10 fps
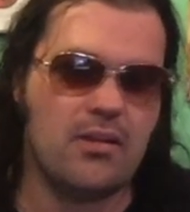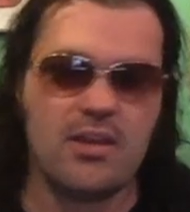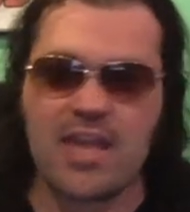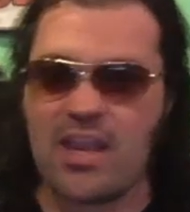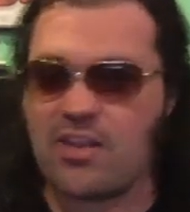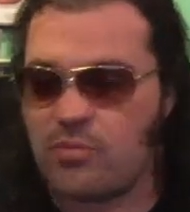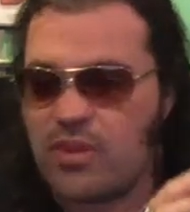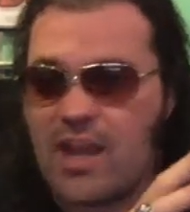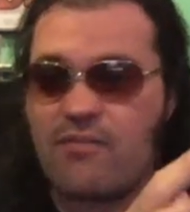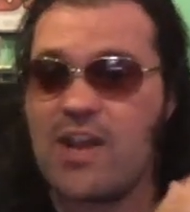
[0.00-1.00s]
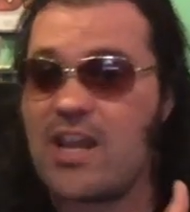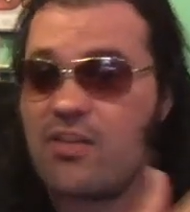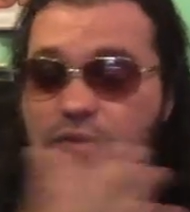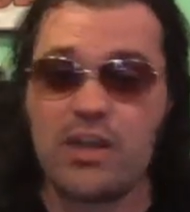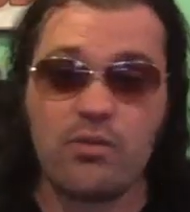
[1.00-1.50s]
Yeah, you get some. Yeah,
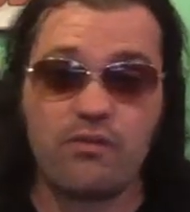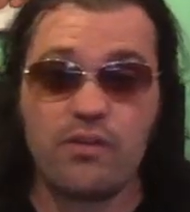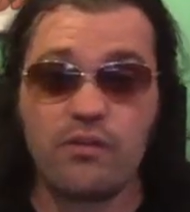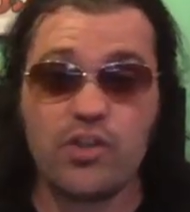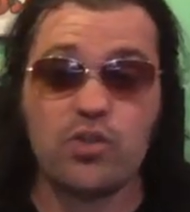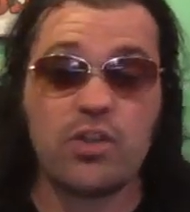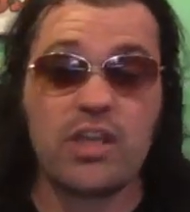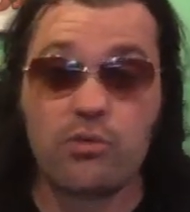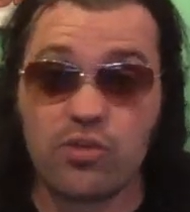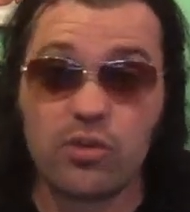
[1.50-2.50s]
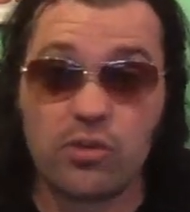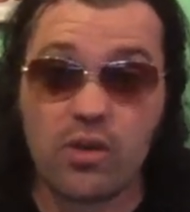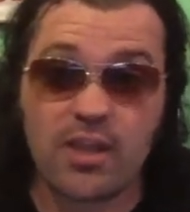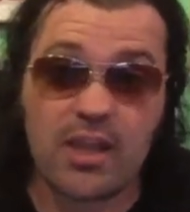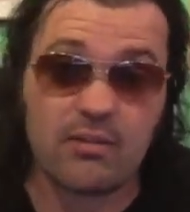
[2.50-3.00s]
nice. It was visually, it was good
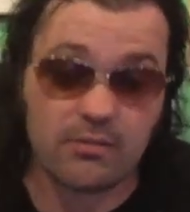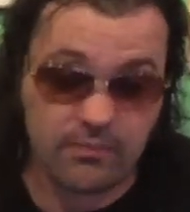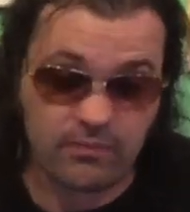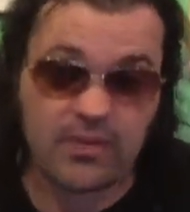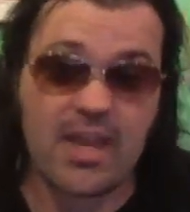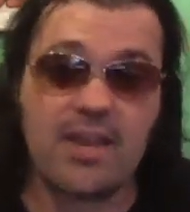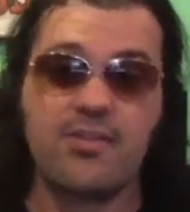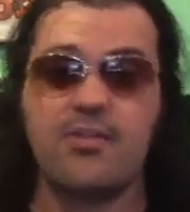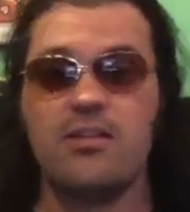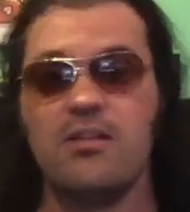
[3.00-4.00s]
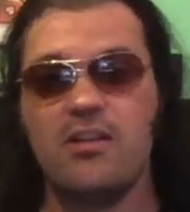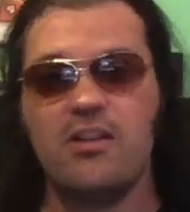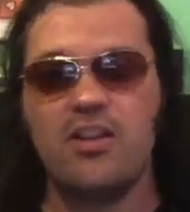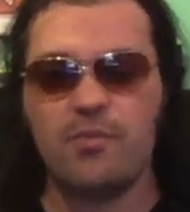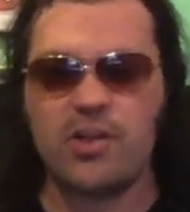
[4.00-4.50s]
looking. Yes,
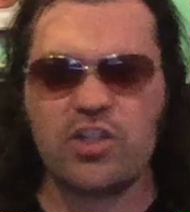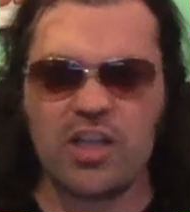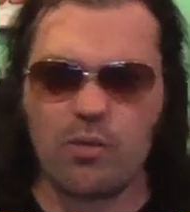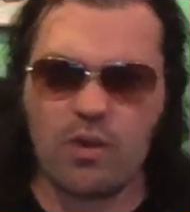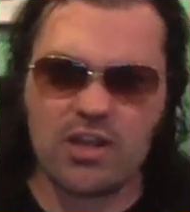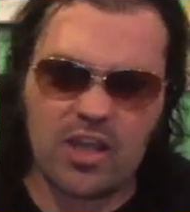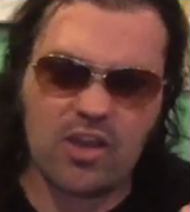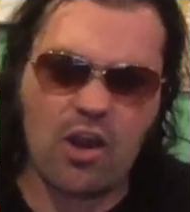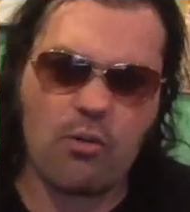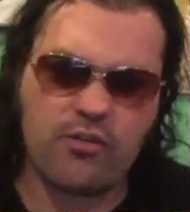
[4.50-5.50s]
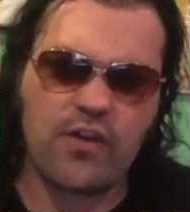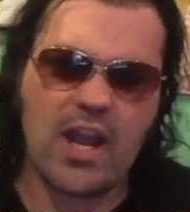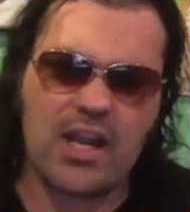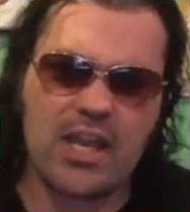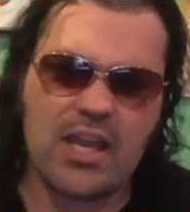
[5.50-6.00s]
Especially when King Kong were
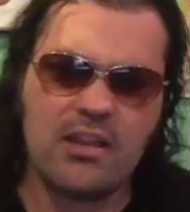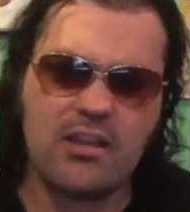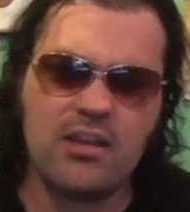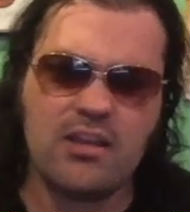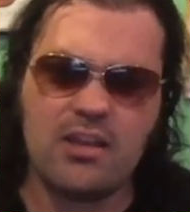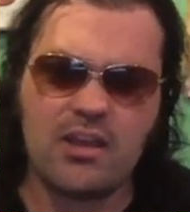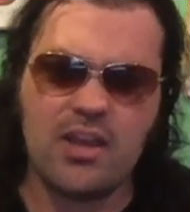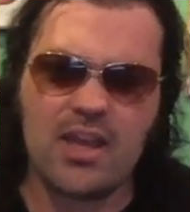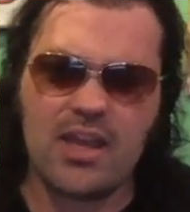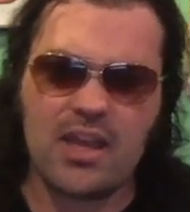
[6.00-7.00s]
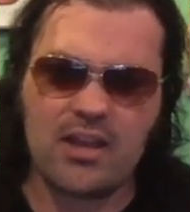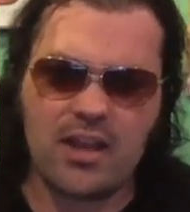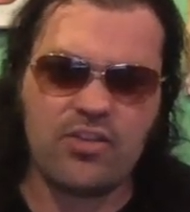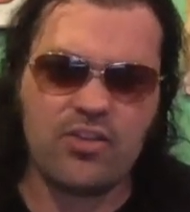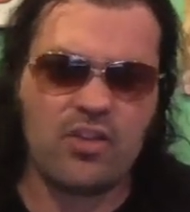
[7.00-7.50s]
fighting
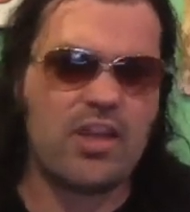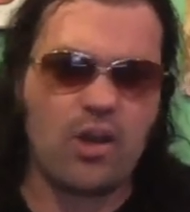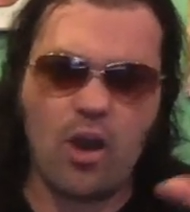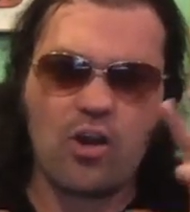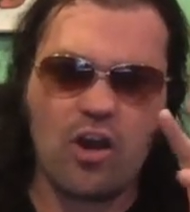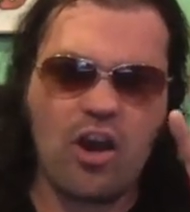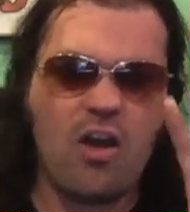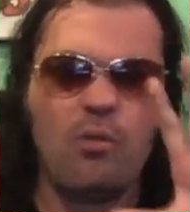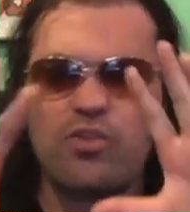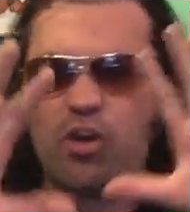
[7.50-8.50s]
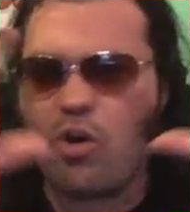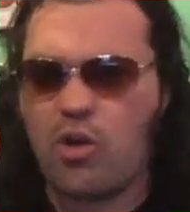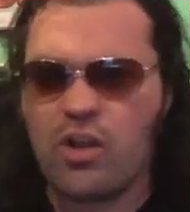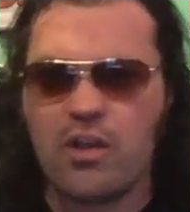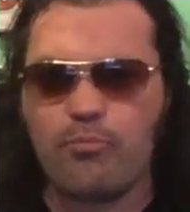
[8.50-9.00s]
Godzilla in Hong Kong with the
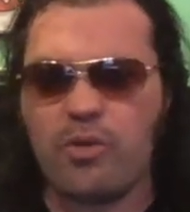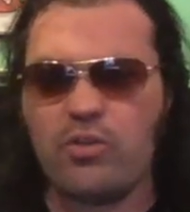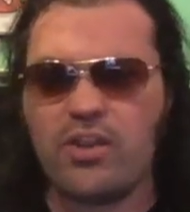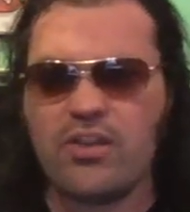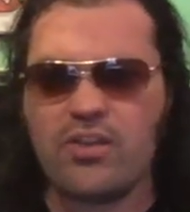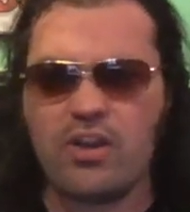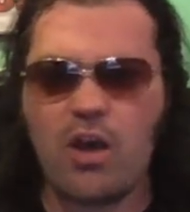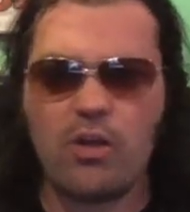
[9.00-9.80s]
whole buildings and how